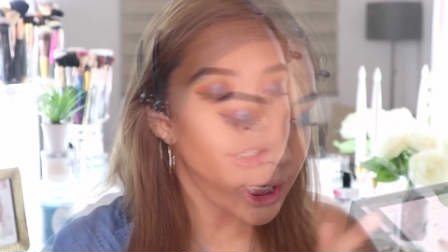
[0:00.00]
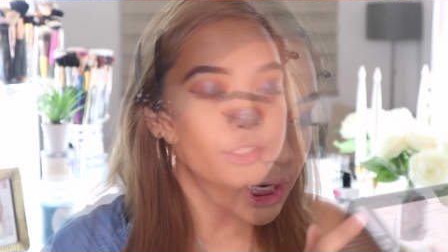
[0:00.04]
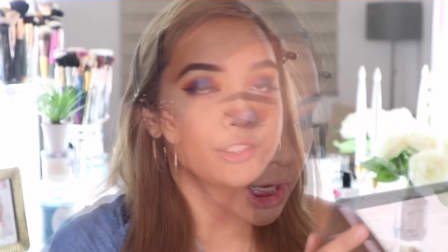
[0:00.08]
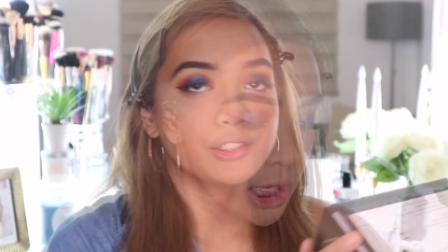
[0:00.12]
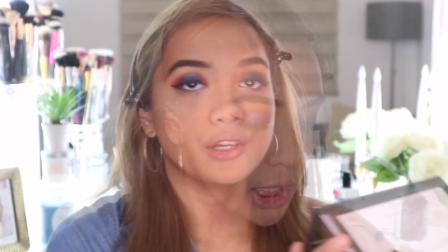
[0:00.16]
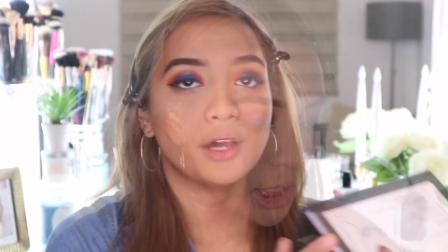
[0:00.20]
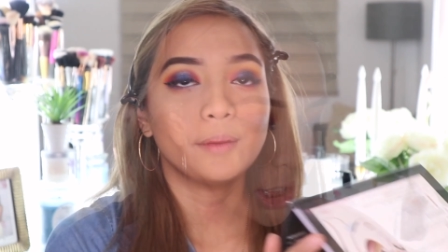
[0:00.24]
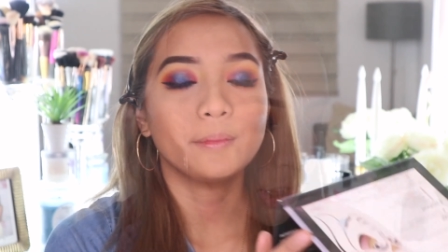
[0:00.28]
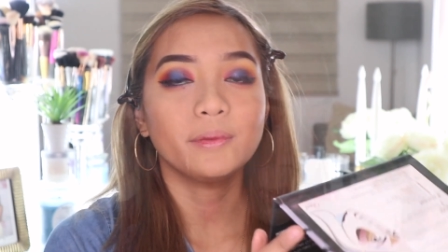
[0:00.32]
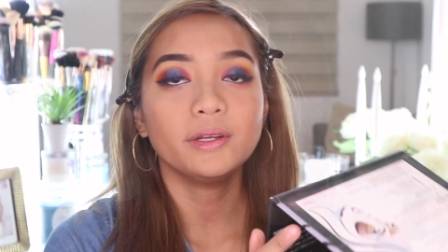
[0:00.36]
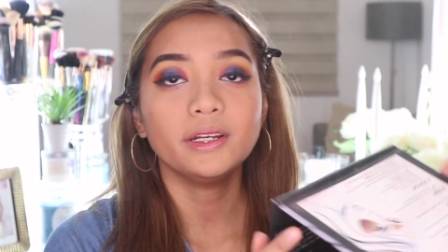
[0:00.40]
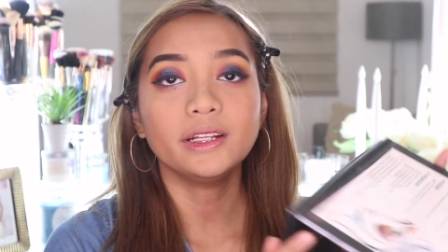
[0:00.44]
So
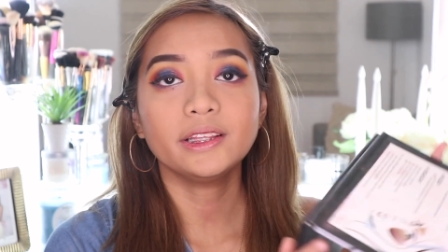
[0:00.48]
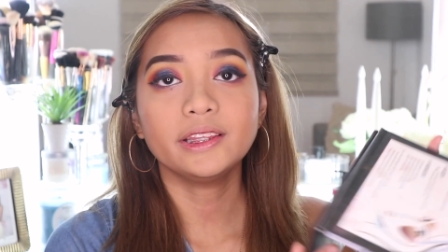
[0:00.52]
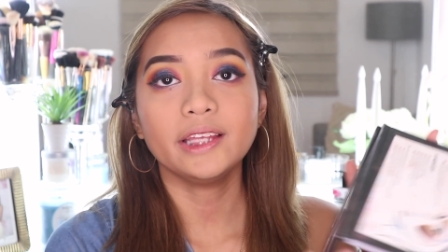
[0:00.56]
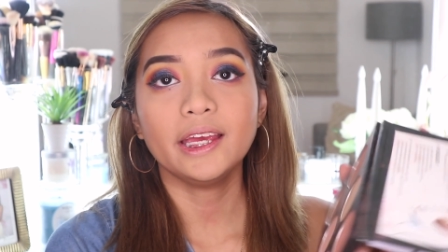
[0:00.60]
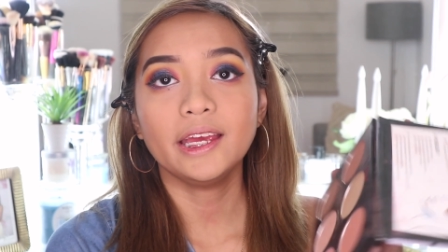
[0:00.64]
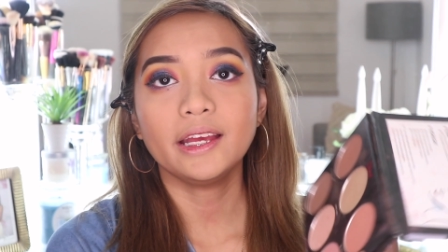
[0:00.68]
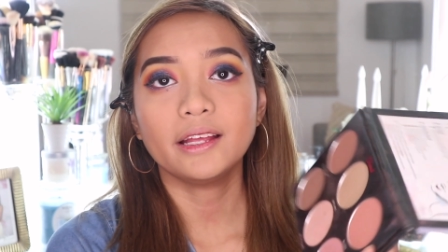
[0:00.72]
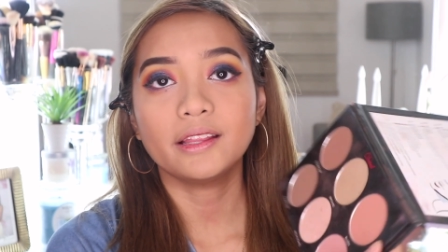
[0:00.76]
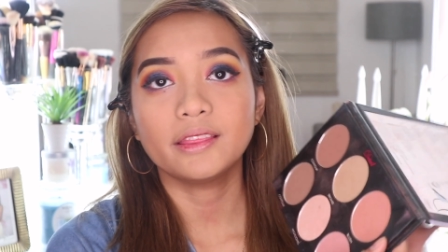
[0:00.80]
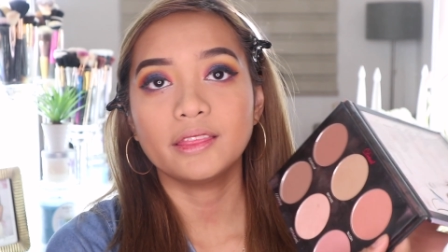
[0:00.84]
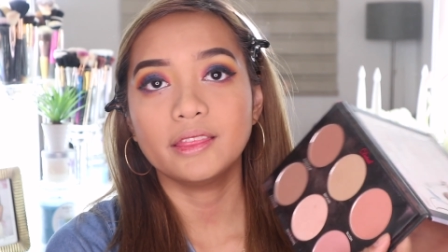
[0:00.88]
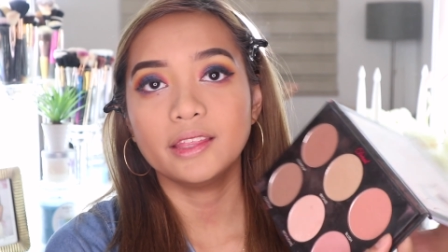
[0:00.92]
I'm gonna
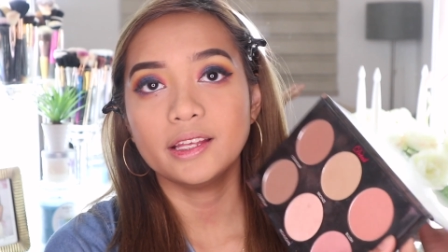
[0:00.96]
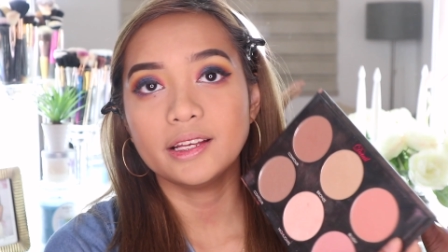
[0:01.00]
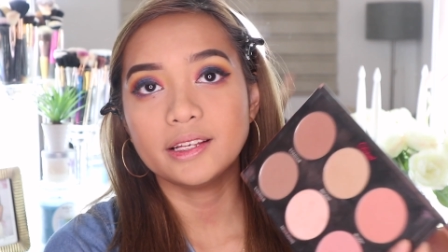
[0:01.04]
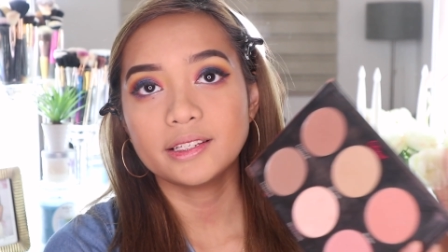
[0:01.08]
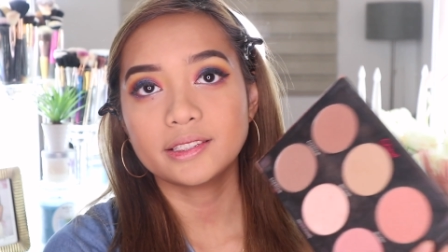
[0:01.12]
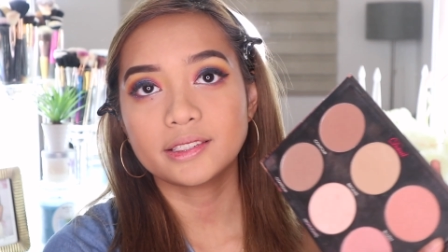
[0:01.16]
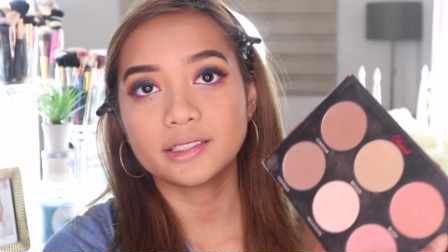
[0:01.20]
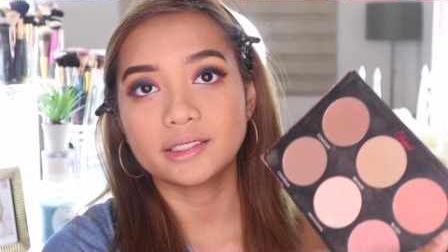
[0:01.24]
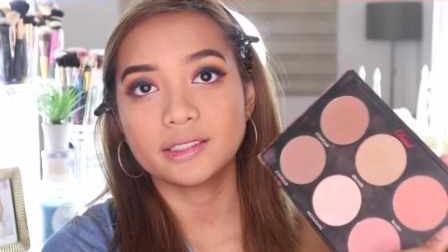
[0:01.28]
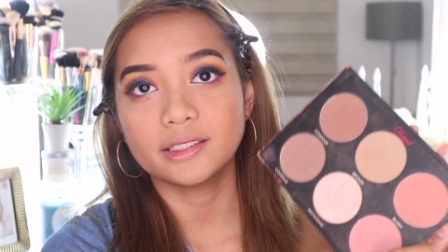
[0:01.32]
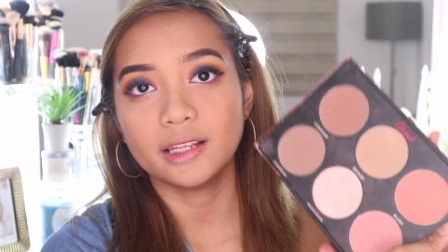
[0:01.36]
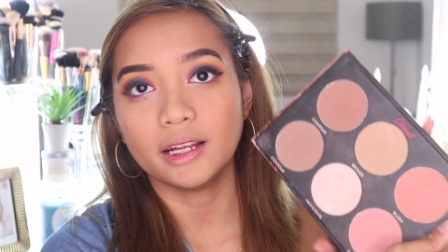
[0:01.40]
take
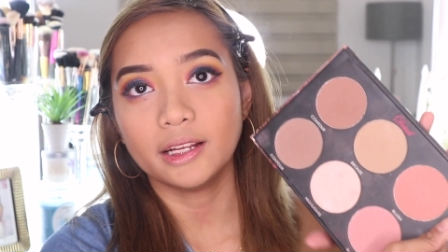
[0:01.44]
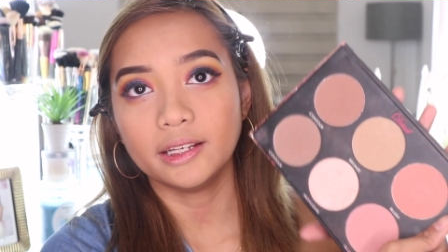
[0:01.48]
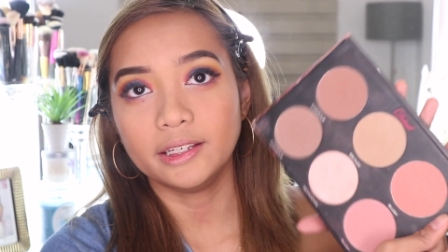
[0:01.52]
this